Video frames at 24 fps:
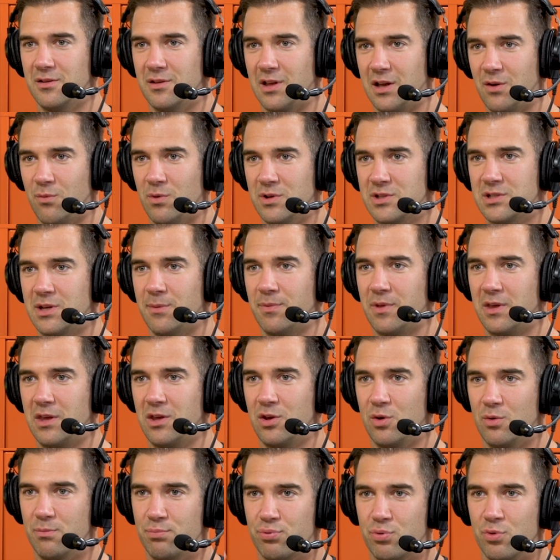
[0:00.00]
Like, what's something
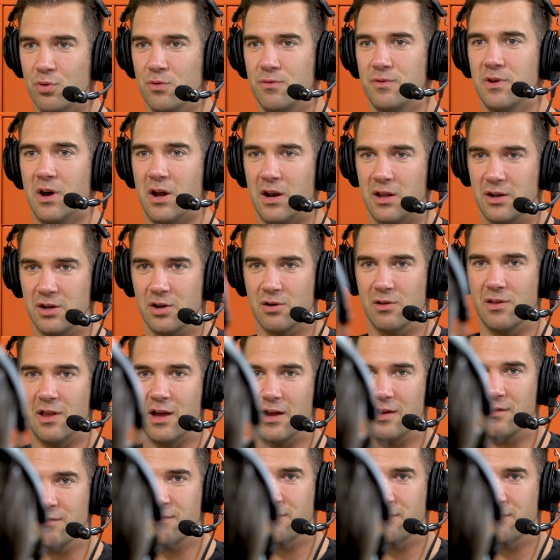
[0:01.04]
you improved on in your life?